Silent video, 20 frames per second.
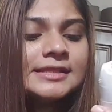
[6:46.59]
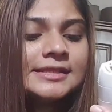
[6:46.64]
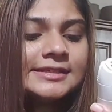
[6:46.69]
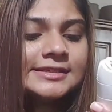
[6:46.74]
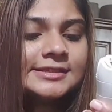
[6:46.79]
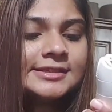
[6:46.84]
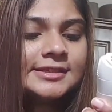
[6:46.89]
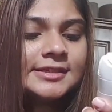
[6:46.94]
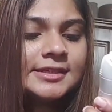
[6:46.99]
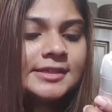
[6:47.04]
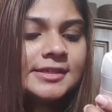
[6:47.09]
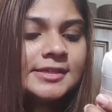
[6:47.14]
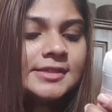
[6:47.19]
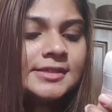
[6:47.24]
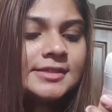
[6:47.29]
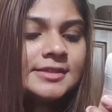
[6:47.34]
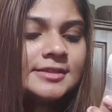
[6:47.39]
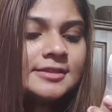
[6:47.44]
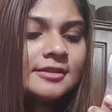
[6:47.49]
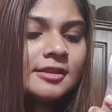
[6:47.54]
This
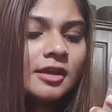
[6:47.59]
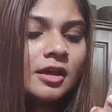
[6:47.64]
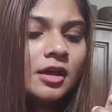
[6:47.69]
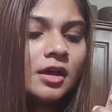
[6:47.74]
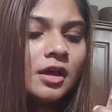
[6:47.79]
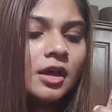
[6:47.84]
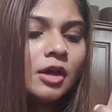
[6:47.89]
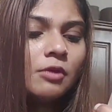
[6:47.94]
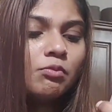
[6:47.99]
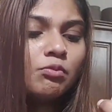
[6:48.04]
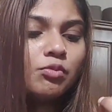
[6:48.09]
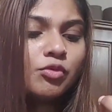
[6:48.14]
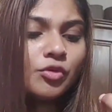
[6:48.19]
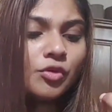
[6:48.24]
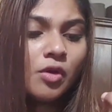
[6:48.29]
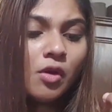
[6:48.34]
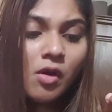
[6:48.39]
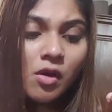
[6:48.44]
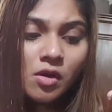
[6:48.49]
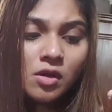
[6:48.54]
is the
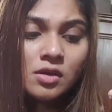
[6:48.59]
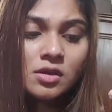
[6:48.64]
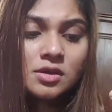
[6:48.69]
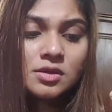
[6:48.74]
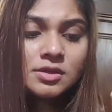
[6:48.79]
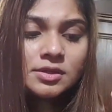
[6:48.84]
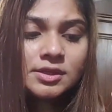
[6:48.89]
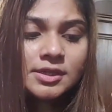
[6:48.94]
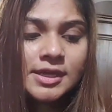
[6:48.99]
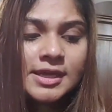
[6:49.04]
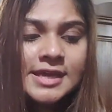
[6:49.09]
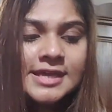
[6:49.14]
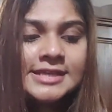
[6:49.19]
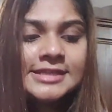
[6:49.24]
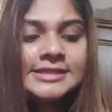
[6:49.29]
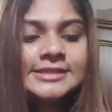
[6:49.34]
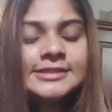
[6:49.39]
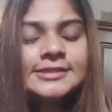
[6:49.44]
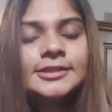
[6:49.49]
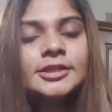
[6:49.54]
Braun
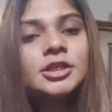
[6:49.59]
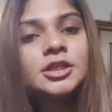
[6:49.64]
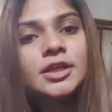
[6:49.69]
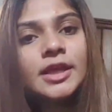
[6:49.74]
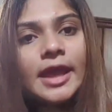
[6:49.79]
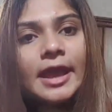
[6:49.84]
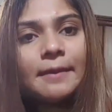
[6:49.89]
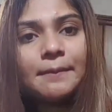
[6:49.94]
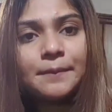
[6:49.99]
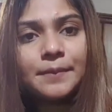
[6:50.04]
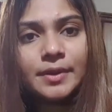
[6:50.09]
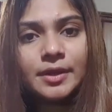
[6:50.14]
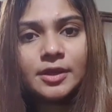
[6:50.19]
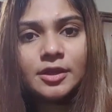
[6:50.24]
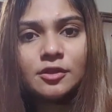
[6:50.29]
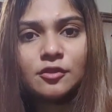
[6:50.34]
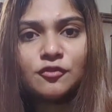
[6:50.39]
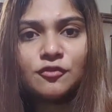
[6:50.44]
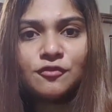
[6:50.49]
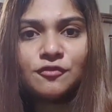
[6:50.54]
Silk
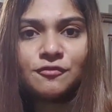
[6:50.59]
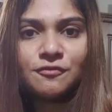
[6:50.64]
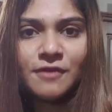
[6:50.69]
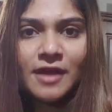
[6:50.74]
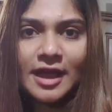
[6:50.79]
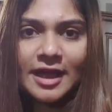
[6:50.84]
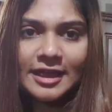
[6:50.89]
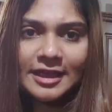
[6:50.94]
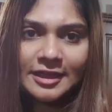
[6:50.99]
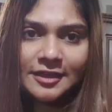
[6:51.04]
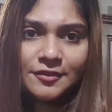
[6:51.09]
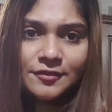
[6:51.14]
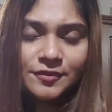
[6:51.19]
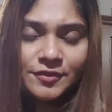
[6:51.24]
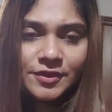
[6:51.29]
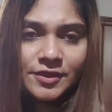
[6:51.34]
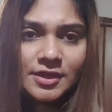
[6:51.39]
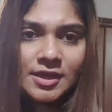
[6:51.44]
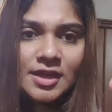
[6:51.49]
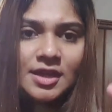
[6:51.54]
Appeal
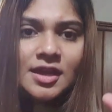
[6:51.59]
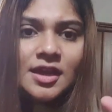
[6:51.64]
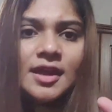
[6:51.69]
5,